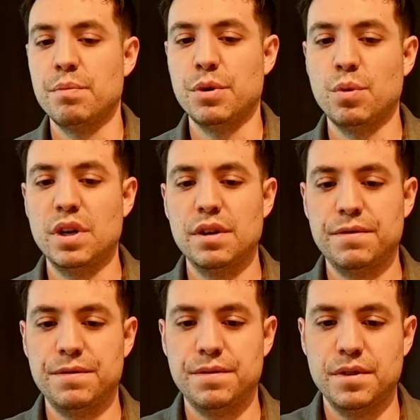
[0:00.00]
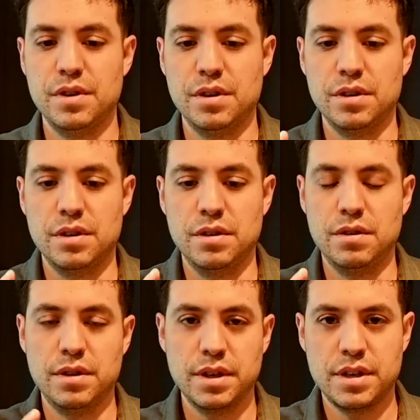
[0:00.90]
But what if
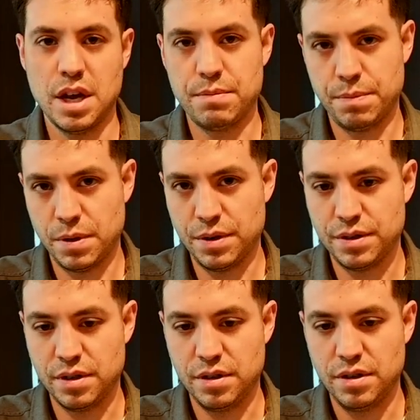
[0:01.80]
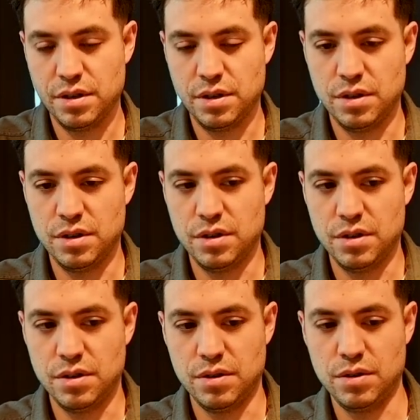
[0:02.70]
you're the type of person
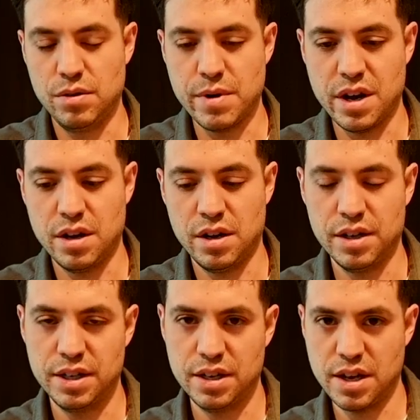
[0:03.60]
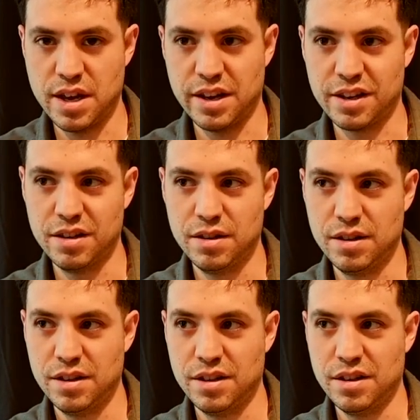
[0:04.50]
who bought a hunting tag
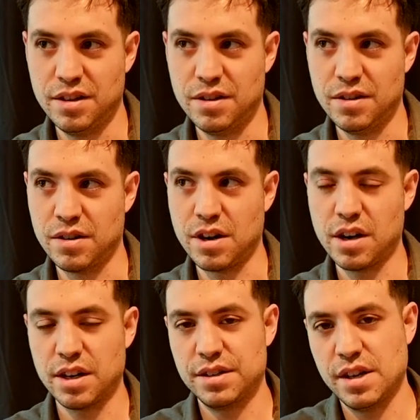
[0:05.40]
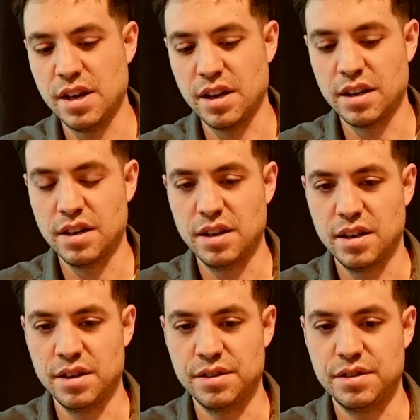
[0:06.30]
or a carcass tag
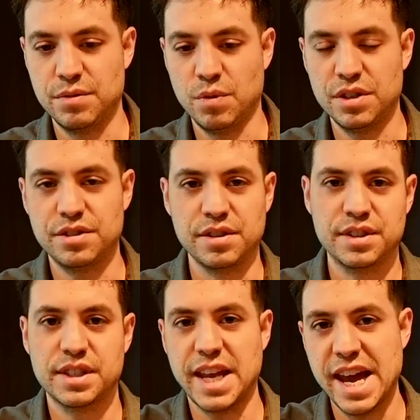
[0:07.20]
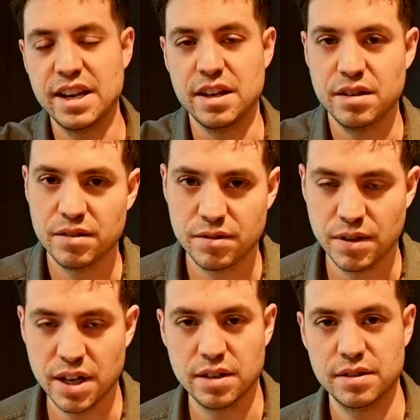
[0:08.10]
and wants to scan it,
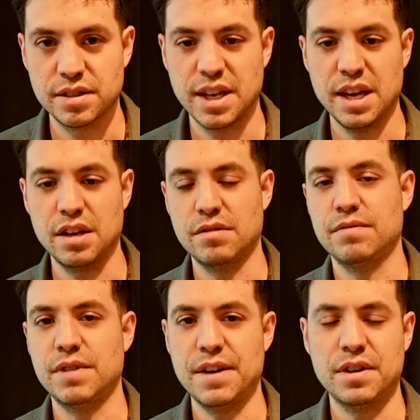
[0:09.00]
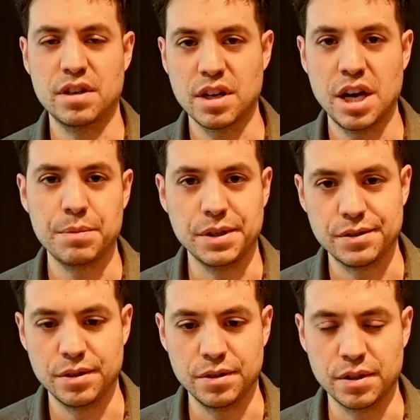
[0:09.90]
right? Scan 500
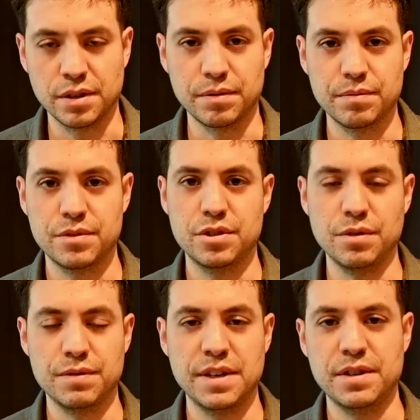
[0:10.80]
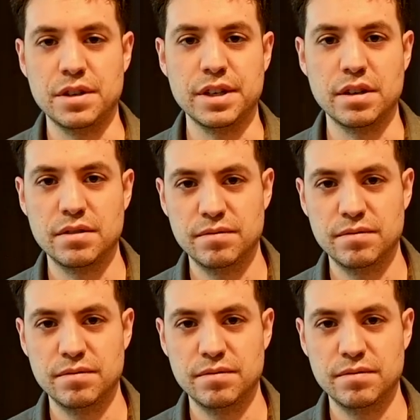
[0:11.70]
copies so you can shoot 500 deer.